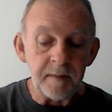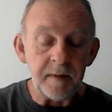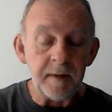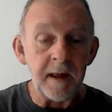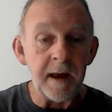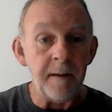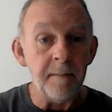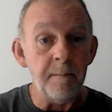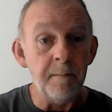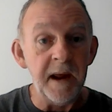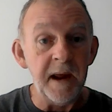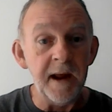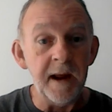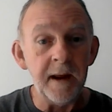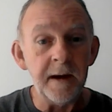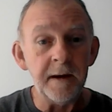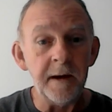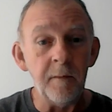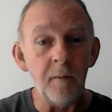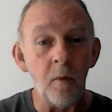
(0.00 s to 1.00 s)
They
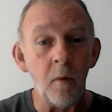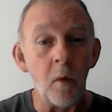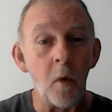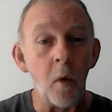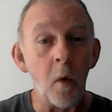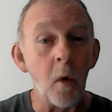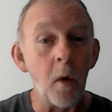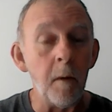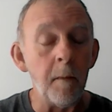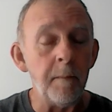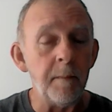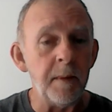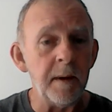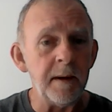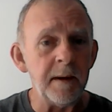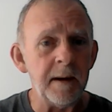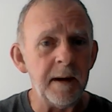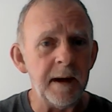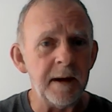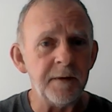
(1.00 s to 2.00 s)
bend and warp
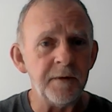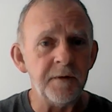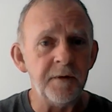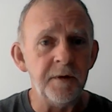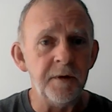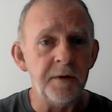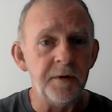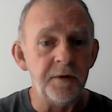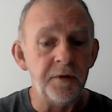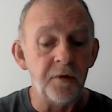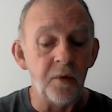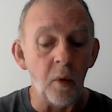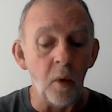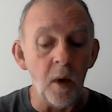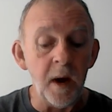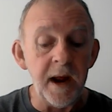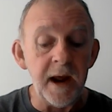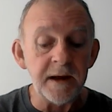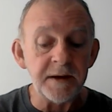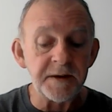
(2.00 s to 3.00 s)
and
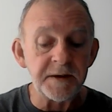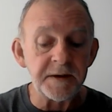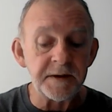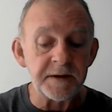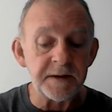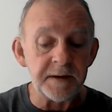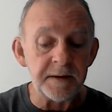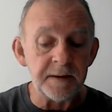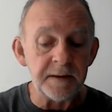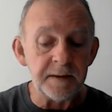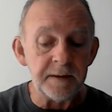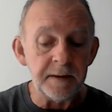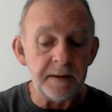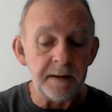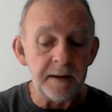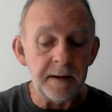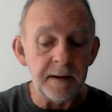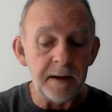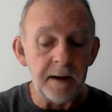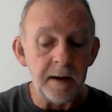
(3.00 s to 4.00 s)
twist
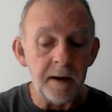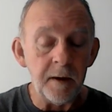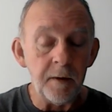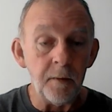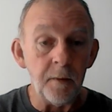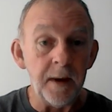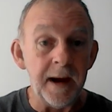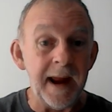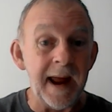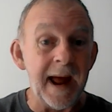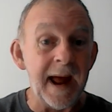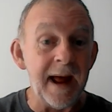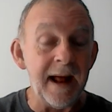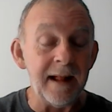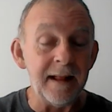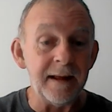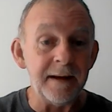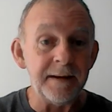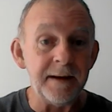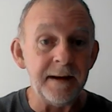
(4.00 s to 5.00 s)

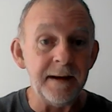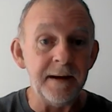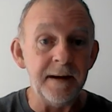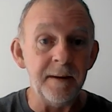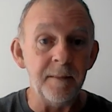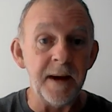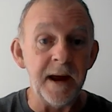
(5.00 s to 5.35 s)
reality to